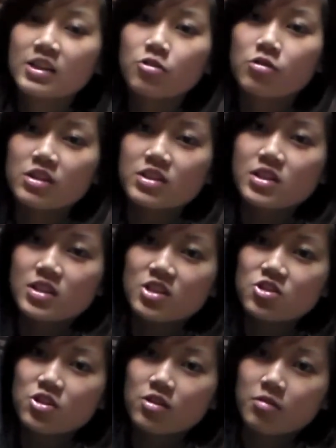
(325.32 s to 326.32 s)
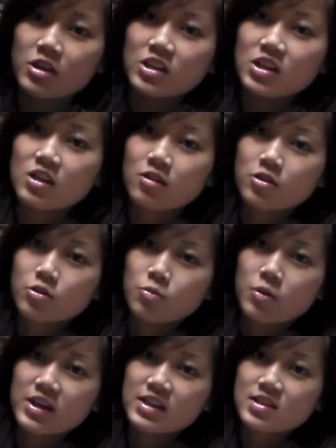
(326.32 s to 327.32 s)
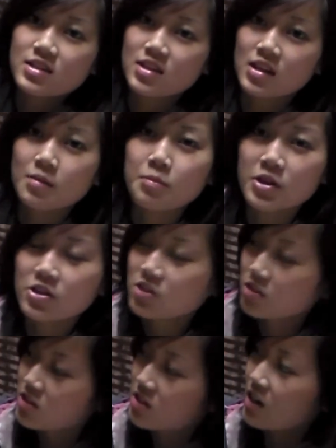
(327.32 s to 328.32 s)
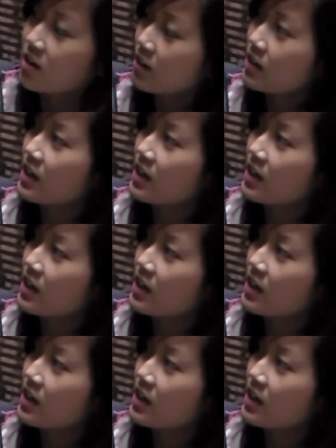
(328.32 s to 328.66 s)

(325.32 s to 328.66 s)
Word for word: You can cinch it right here at the waist. It's like a military style.